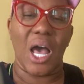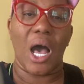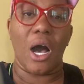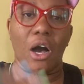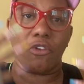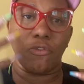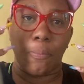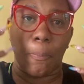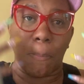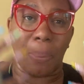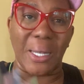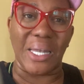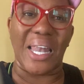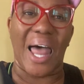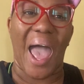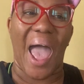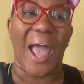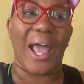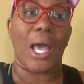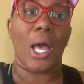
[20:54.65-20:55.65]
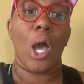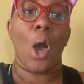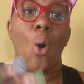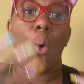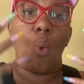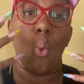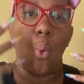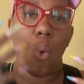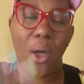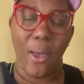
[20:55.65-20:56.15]
of black
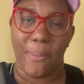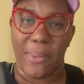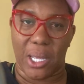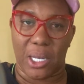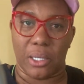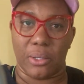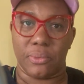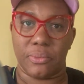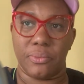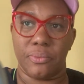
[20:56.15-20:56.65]
women